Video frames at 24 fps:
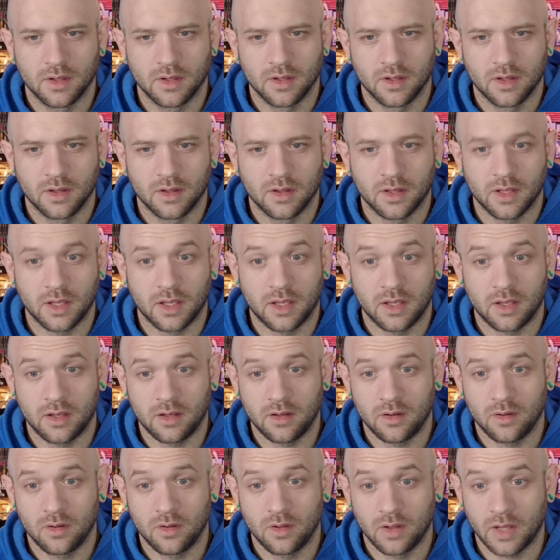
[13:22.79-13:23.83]
Like it
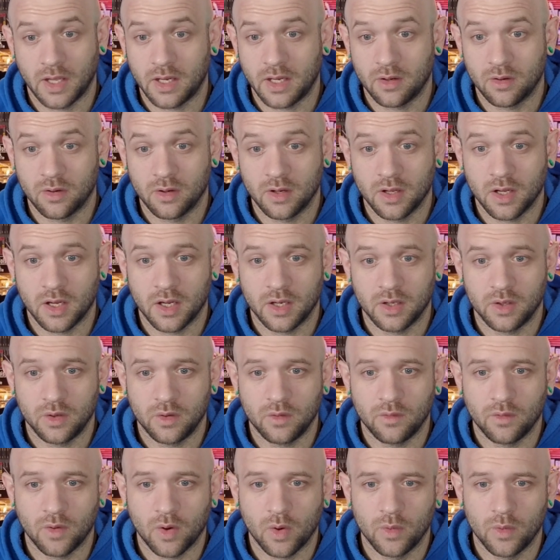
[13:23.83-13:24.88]
or not,
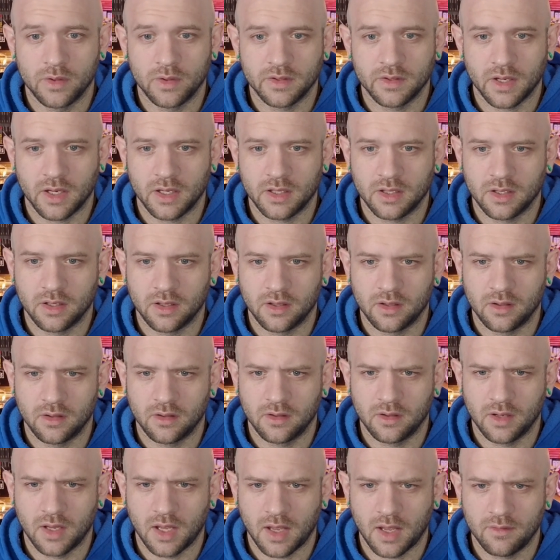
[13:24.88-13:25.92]
you've always had to
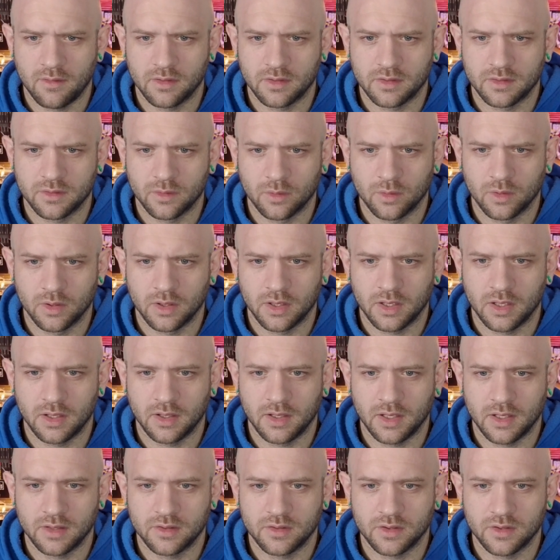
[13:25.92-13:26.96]
have a sword, and
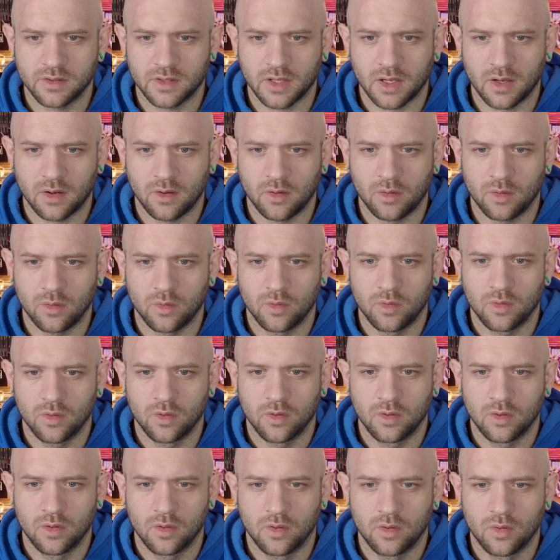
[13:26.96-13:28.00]
that's just how
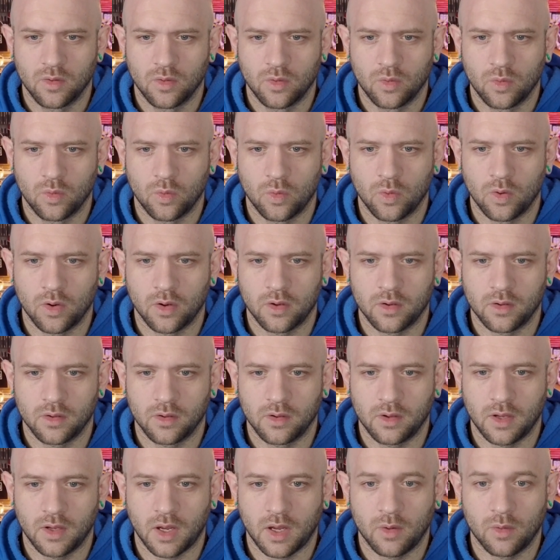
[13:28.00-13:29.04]
it
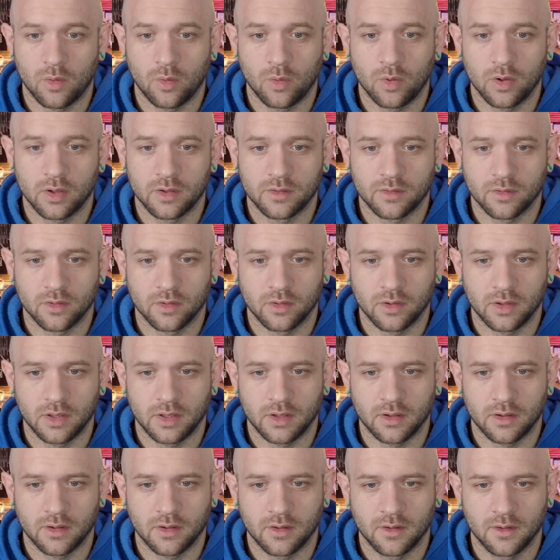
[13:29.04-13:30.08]
works for a
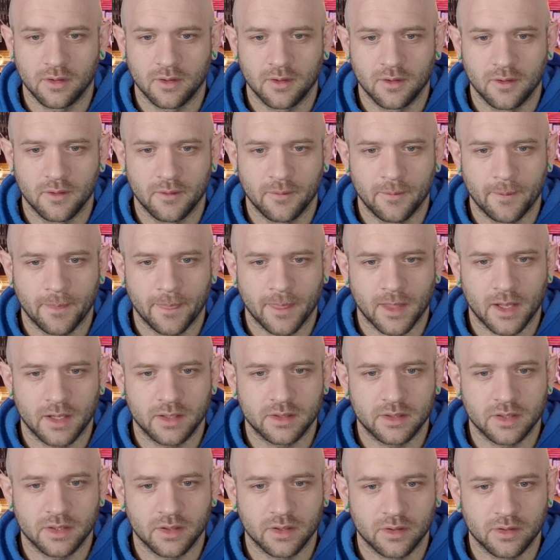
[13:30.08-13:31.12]
leader.
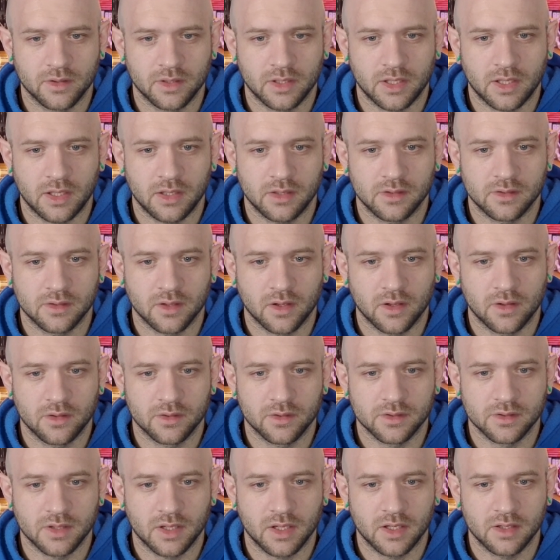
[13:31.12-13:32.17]
Until he
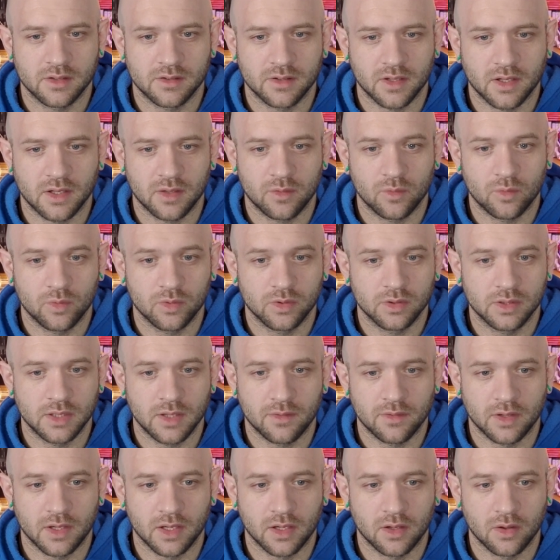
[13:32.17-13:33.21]
understands that we'll
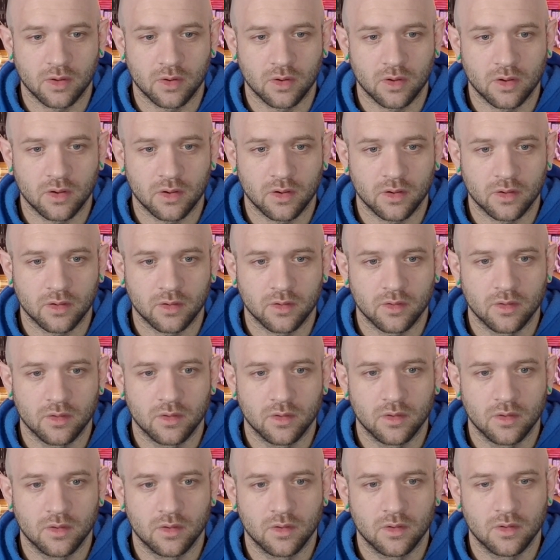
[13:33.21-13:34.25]
never get along.
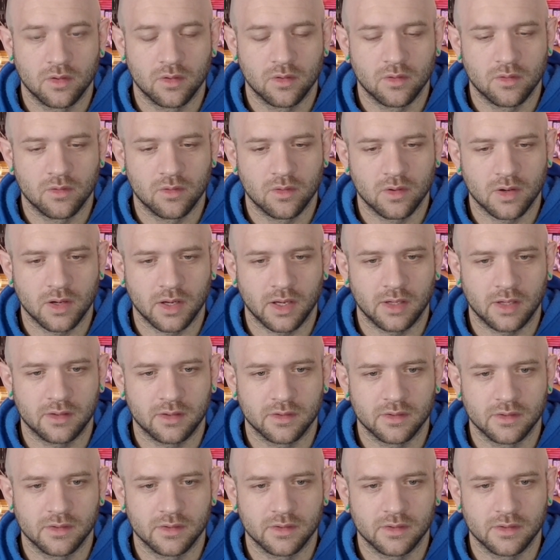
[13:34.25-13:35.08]
Right.